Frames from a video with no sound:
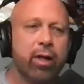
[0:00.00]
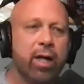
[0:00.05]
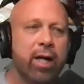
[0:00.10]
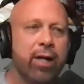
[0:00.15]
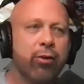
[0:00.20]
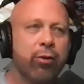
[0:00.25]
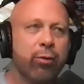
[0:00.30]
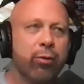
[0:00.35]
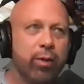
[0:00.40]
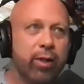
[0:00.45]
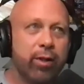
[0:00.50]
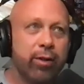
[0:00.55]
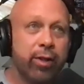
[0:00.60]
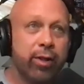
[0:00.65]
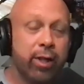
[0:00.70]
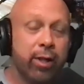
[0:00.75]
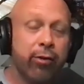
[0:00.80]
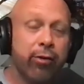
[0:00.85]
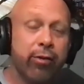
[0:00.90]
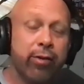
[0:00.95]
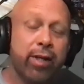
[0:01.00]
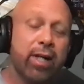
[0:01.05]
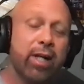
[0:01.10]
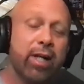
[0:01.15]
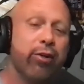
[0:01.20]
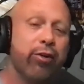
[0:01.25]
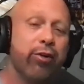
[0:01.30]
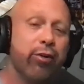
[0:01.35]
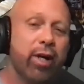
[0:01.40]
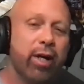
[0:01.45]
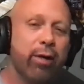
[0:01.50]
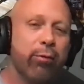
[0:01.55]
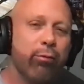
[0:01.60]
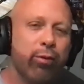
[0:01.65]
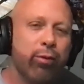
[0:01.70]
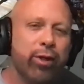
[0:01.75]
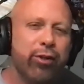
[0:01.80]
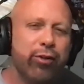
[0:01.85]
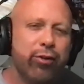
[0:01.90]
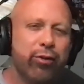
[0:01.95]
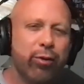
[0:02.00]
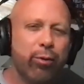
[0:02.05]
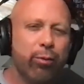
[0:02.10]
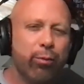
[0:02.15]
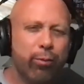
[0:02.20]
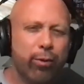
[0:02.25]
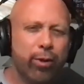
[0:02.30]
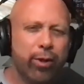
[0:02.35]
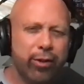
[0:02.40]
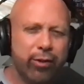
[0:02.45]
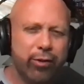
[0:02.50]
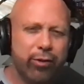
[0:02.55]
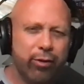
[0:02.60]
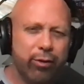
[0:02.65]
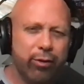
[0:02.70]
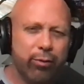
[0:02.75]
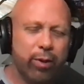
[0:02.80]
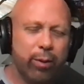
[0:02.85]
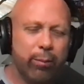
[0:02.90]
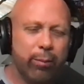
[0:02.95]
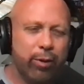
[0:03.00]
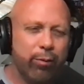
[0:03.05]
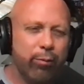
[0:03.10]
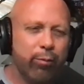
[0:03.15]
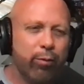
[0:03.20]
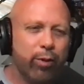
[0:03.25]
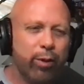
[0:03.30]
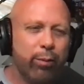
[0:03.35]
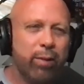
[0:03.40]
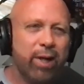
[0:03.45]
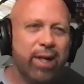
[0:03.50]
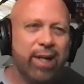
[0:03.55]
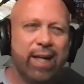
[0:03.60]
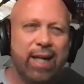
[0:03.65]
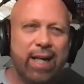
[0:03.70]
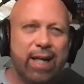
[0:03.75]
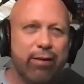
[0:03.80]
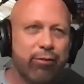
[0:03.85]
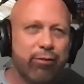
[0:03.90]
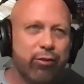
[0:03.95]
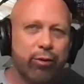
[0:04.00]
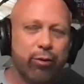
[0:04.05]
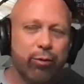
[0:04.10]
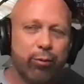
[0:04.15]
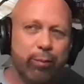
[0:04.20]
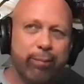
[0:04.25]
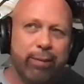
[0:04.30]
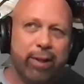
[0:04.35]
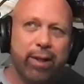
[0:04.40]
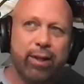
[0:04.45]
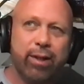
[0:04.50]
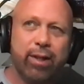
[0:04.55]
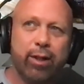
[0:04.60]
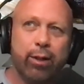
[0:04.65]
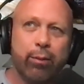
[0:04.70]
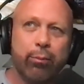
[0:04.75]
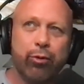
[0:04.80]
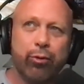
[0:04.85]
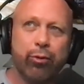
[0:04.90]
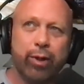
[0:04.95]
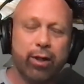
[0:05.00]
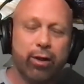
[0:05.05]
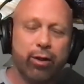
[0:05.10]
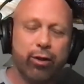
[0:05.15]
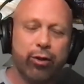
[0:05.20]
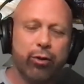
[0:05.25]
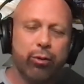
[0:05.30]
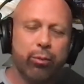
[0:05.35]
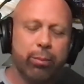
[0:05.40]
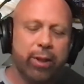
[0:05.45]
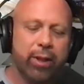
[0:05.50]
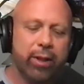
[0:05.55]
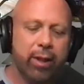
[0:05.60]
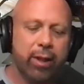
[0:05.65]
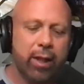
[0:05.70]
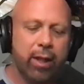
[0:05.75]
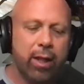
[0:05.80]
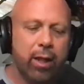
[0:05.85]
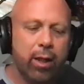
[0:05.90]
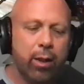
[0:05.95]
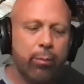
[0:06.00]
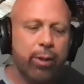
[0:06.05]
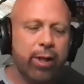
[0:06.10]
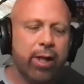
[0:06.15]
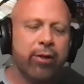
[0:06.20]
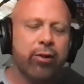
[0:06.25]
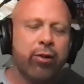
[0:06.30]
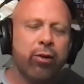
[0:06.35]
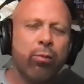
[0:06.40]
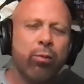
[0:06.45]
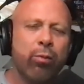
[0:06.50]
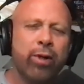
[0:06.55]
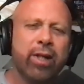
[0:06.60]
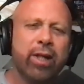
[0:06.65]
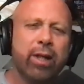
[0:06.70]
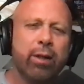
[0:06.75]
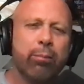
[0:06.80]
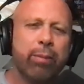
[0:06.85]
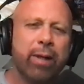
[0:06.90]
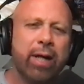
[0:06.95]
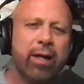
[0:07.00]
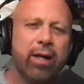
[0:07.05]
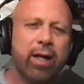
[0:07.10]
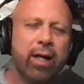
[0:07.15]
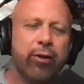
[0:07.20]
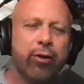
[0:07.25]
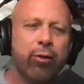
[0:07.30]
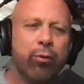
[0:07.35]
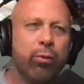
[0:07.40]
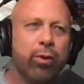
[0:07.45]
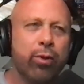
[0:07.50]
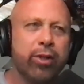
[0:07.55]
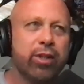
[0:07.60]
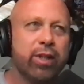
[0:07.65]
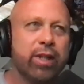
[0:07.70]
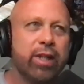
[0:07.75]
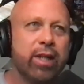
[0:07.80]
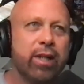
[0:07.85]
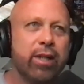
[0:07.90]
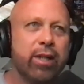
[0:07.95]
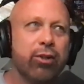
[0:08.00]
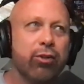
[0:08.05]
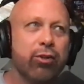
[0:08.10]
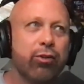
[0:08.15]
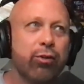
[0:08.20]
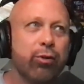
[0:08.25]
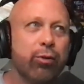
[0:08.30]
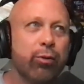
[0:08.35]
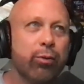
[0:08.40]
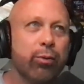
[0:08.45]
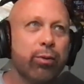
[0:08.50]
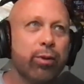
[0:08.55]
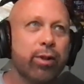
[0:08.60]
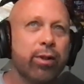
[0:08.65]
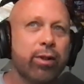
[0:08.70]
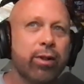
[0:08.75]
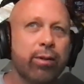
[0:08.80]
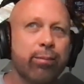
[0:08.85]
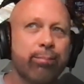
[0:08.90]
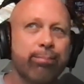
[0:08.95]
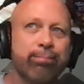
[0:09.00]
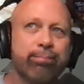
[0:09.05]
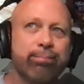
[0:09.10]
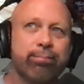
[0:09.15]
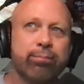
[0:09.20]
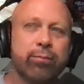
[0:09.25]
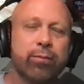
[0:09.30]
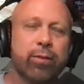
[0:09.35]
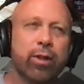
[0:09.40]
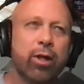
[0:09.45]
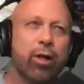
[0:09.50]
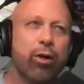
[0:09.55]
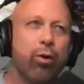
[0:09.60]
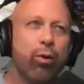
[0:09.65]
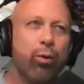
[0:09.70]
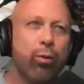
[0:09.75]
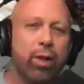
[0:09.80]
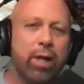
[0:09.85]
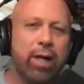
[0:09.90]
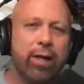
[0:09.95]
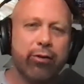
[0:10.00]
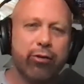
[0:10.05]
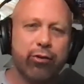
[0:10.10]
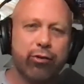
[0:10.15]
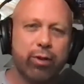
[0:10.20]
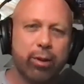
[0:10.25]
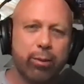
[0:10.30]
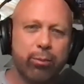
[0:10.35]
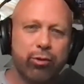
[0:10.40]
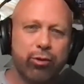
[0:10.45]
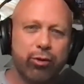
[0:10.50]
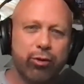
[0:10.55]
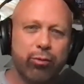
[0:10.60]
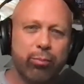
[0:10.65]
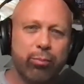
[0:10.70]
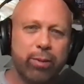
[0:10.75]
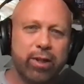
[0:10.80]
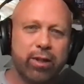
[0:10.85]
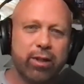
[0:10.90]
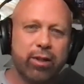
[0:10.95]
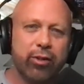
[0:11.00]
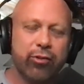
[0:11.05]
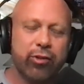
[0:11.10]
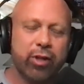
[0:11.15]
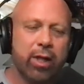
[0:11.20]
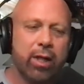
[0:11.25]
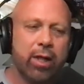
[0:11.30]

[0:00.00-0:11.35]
I don't. Eh, the other thing I I really don't want to do. I mean, we might have to, and we may end up doing a little bit, but I don't want to get back. I don't want to get into a whole lot of scriptures because